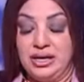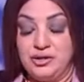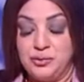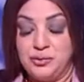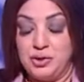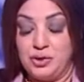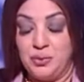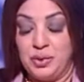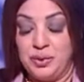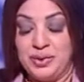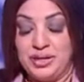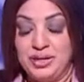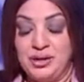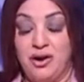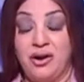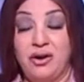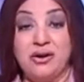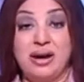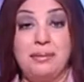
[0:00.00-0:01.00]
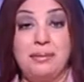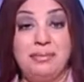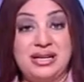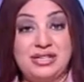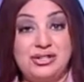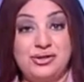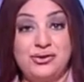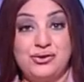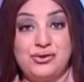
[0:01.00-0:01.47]
Egyptian women are
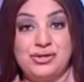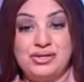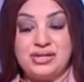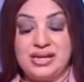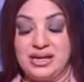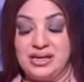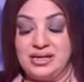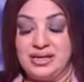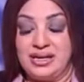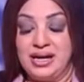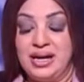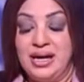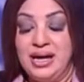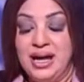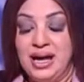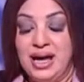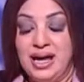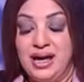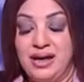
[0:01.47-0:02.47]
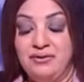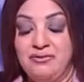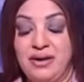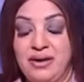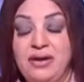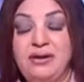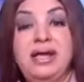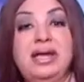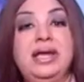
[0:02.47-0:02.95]
ambassadors and
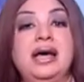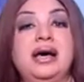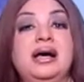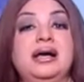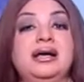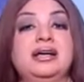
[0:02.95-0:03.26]
very